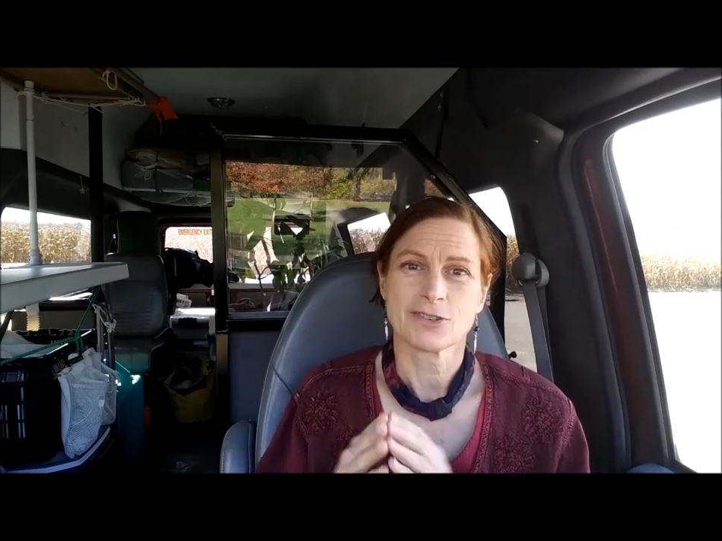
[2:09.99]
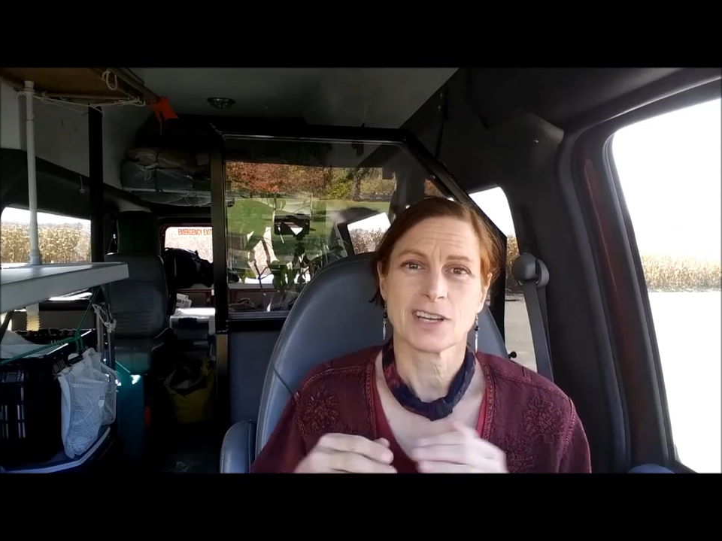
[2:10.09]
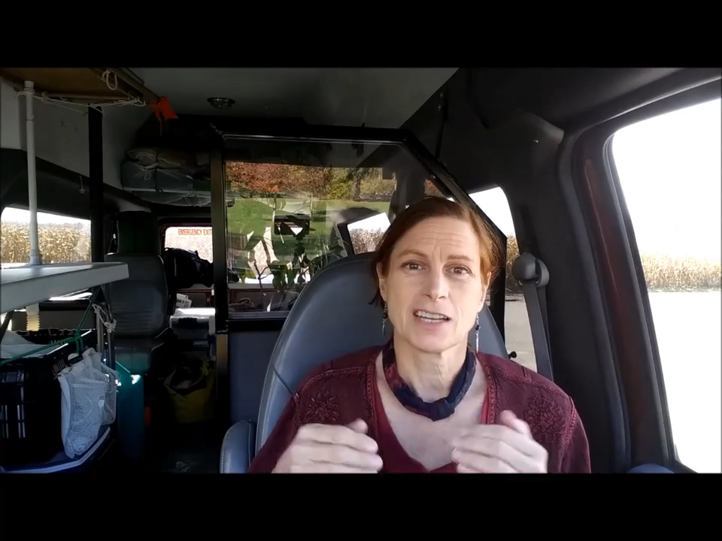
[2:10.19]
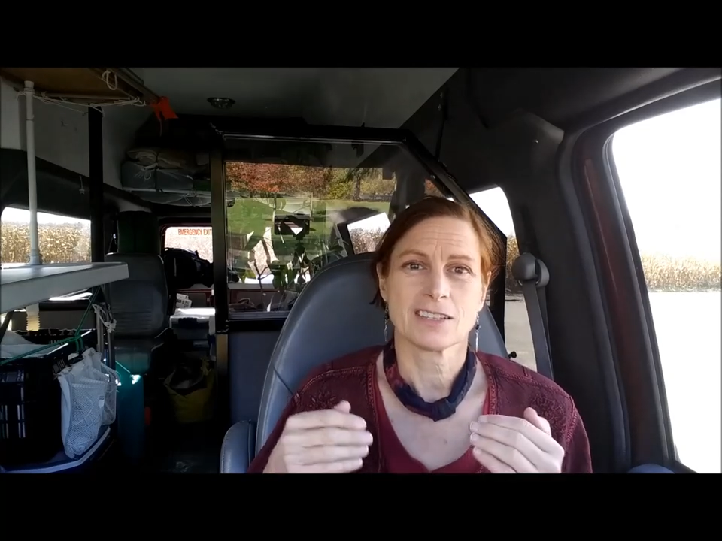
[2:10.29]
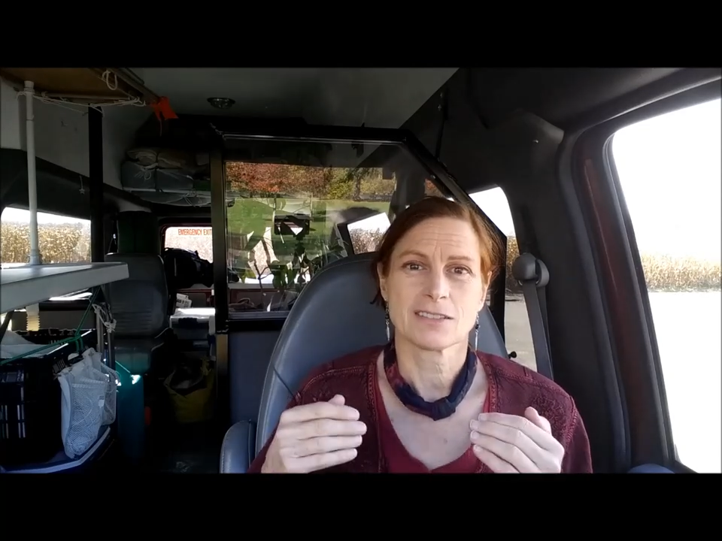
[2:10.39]

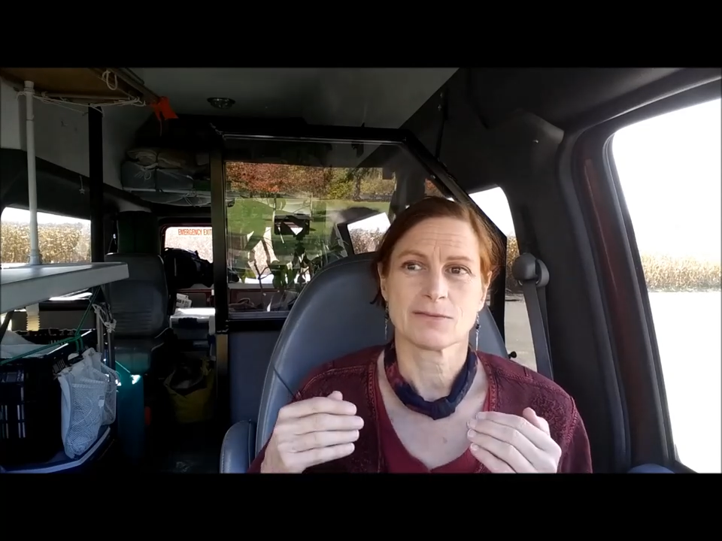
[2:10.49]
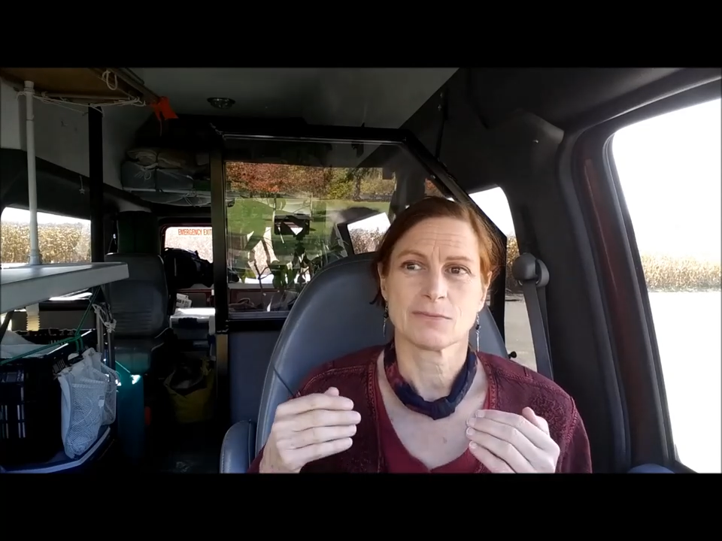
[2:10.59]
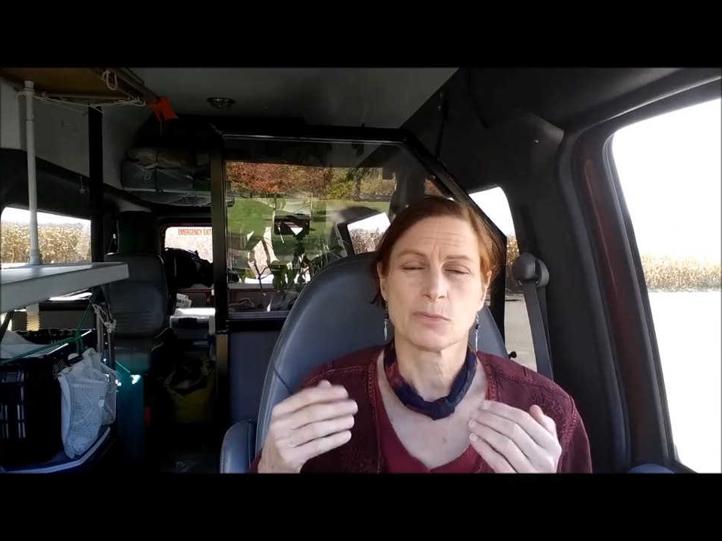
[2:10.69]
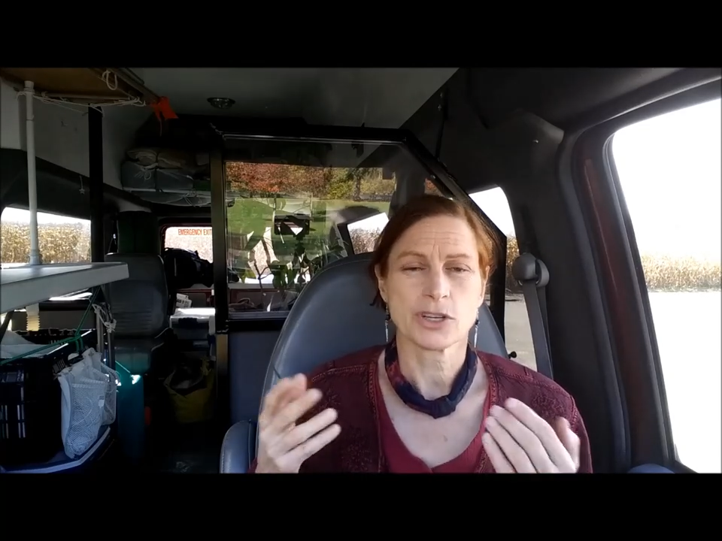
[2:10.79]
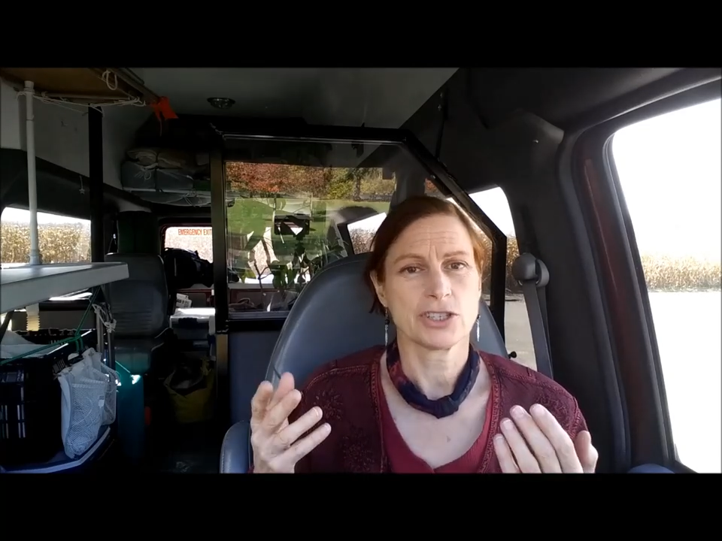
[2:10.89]
creates
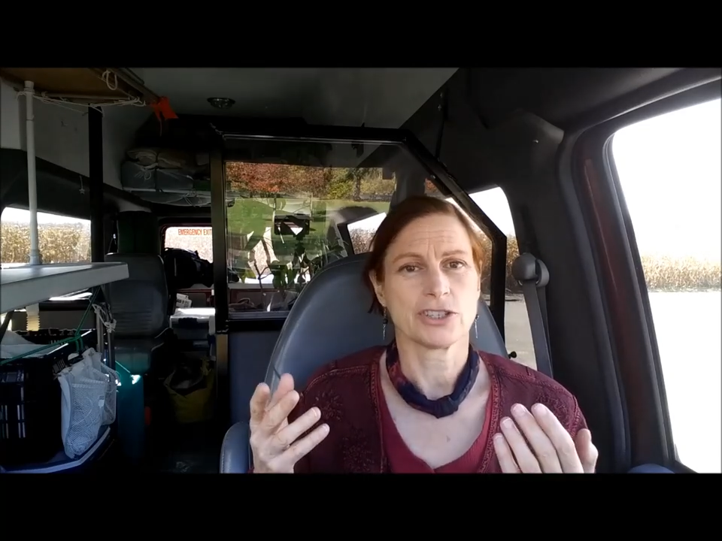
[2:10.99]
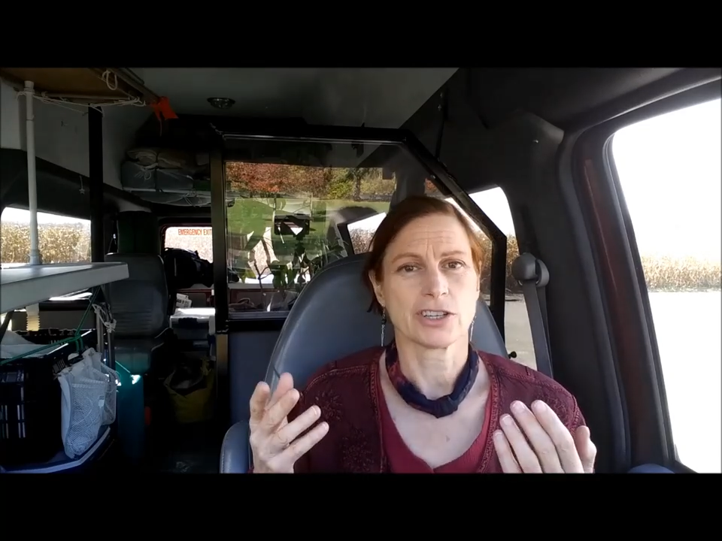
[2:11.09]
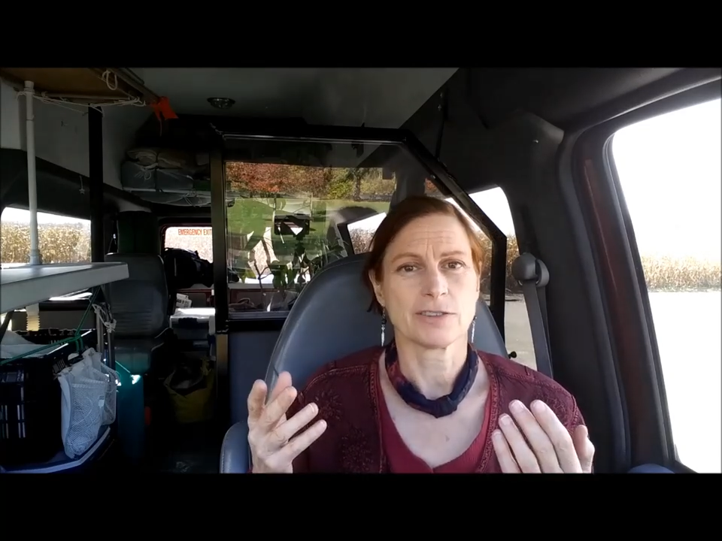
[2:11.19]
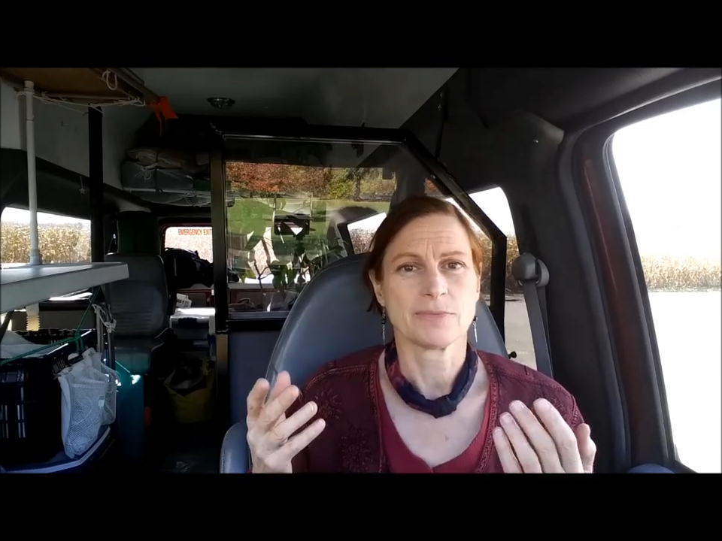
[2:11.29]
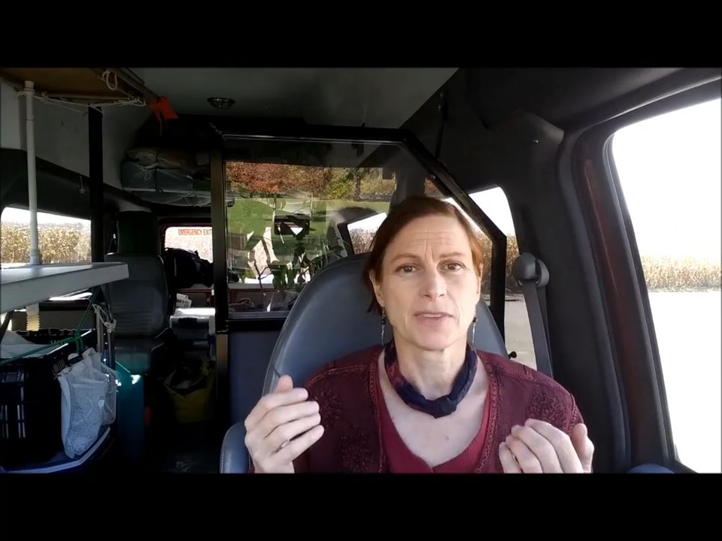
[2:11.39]

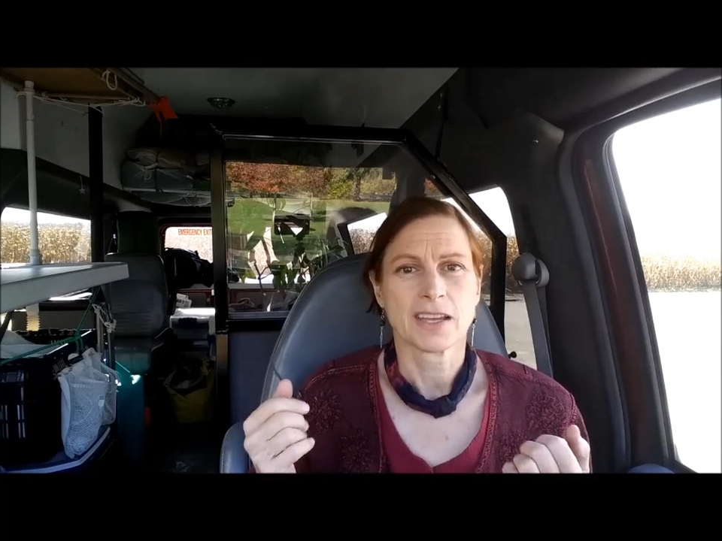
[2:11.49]
moisture,